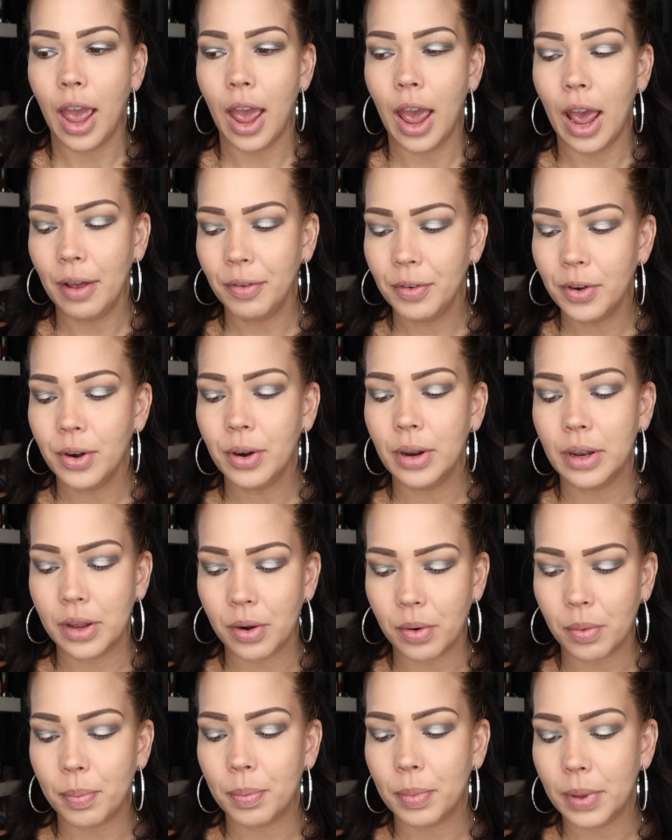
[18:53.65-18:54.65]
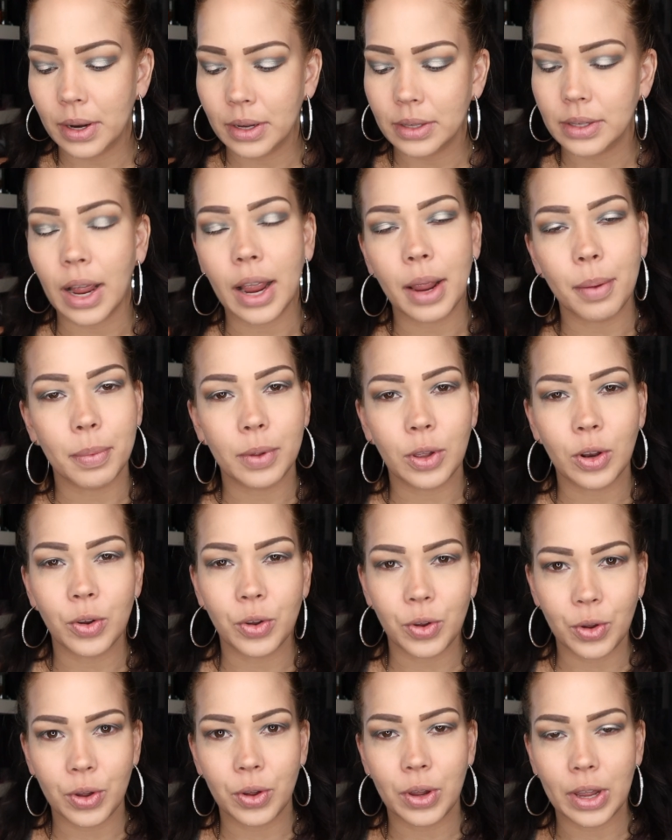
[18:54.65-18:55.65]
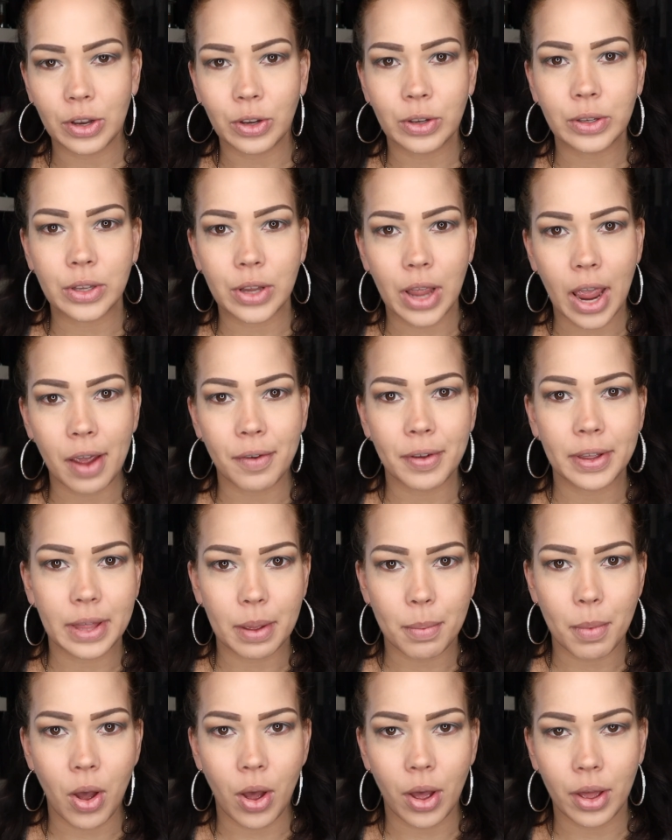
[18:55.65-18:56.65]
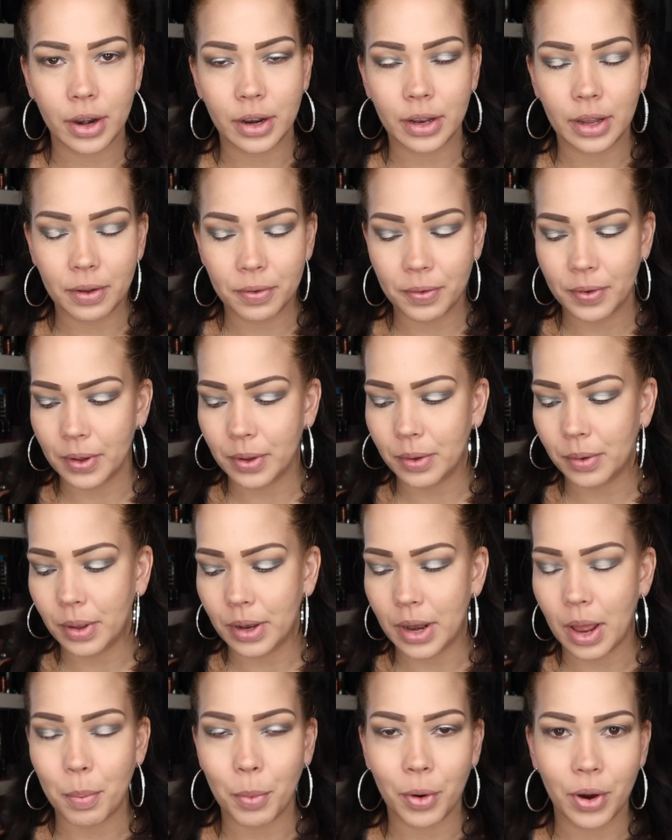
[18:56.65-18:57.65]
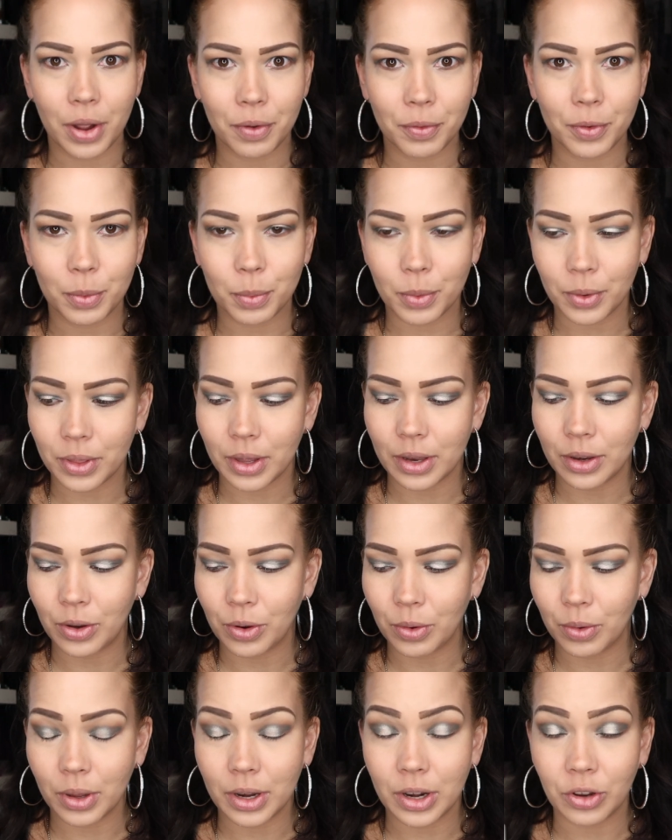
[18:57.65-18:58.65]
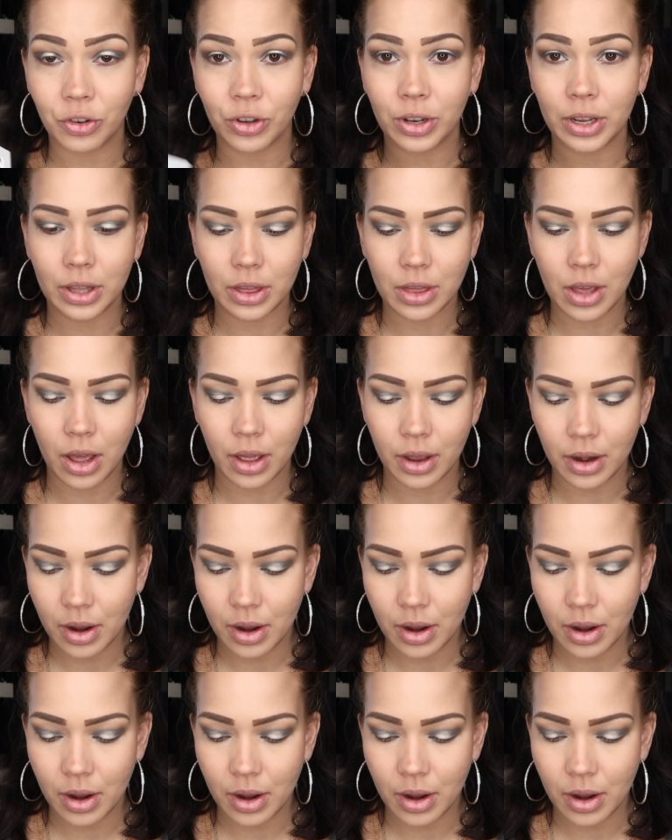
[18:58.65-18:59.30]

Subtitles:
After a little bit of time, you know, you get used to having them on and they feel a lot more comfortable than you initially thought.